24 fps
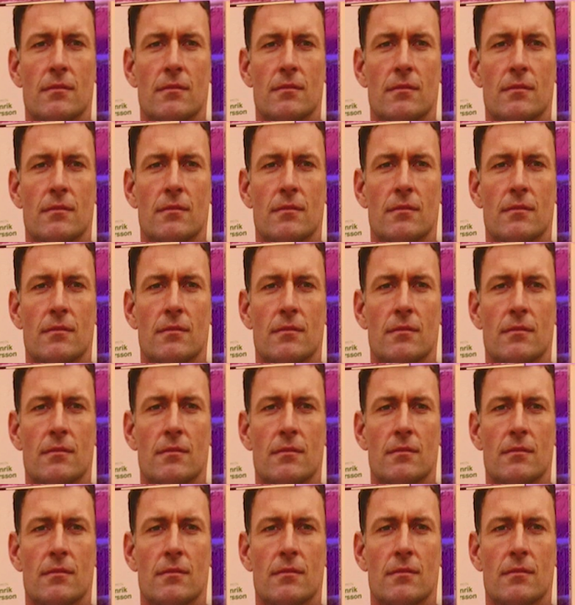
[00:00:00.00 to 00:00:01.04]

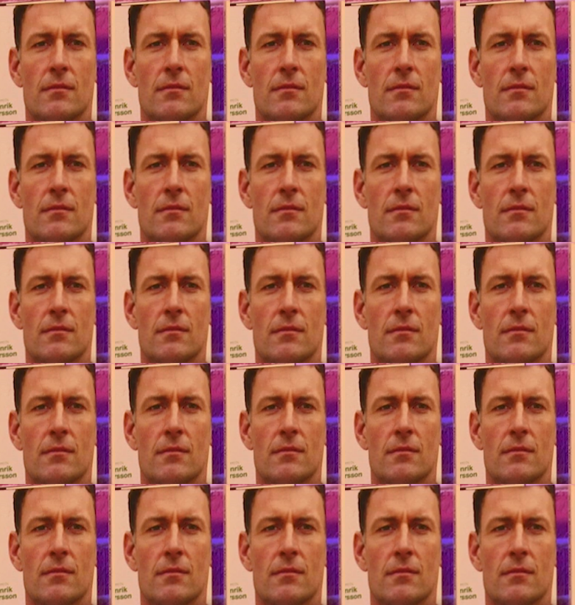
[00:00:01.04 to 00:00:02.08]

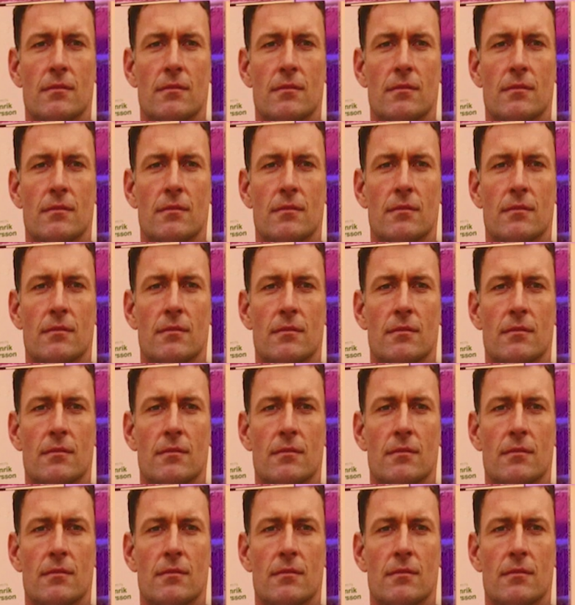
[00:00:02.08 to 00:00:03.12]

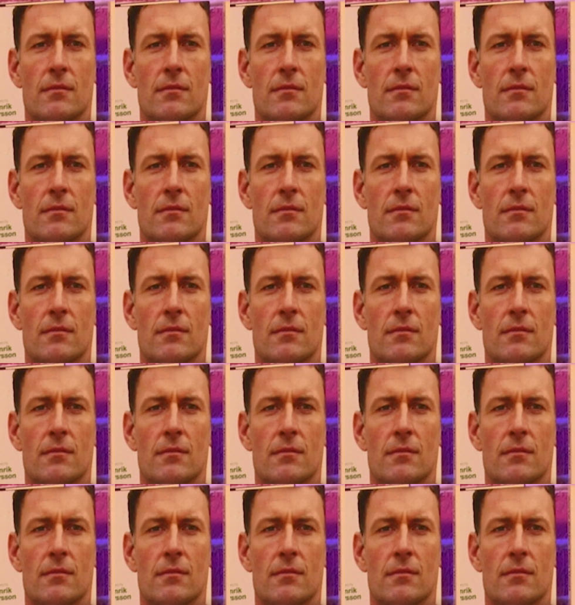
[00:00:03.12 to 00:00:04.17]

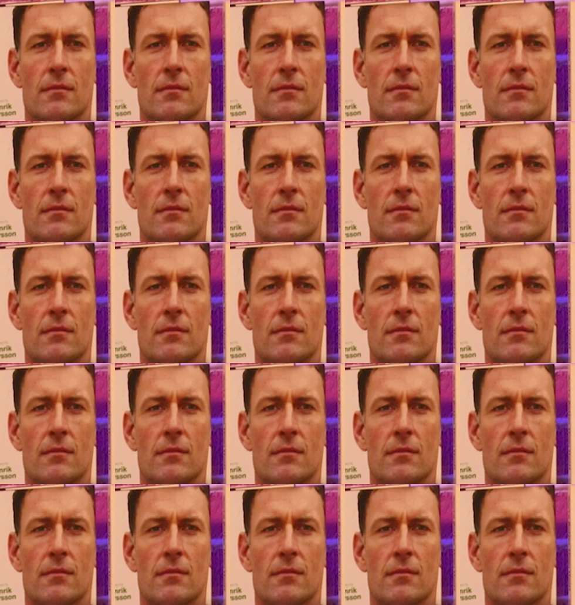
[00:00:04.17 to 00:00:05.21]
(not speaking)